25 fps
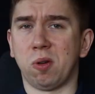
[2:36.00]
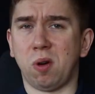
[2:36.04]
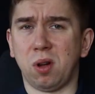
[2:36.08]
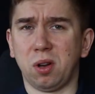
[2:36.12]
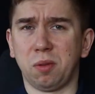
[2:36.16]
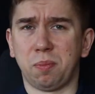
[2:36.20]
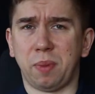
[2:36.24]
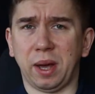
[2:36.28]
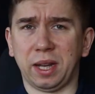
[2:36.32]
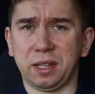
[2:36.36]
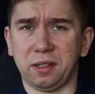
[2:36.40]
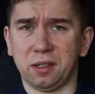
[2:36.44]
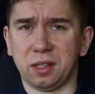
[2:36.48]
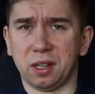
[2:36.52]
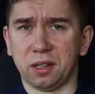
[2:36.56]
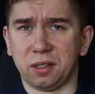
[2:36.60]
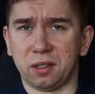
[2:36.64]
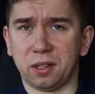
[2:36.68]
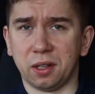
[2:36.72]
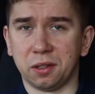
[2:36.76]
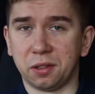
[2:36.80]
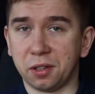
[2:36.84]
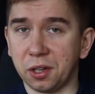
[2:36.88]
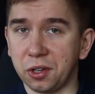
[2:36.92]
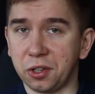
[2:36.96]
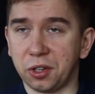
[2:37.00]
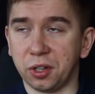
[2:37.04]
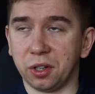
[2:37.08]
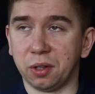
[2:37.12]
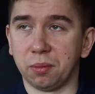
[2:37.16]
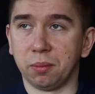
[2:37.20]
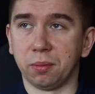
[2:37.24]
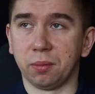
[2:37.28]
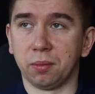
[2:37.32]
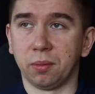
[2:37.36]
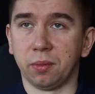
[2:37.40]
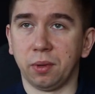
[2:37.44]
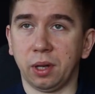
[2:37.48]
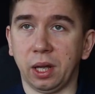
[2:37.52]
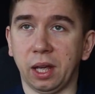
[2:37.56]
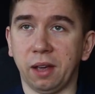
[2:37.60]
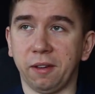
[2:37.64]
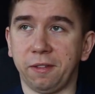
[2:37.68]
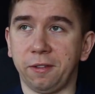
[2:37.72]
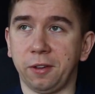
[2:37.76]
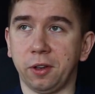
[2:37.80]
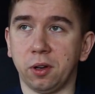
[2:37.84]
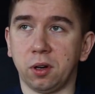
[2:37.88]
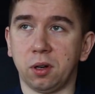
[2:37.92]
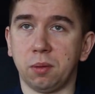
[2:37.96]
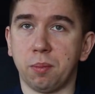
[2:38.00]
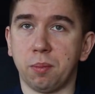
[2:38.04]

won't base this decision if you're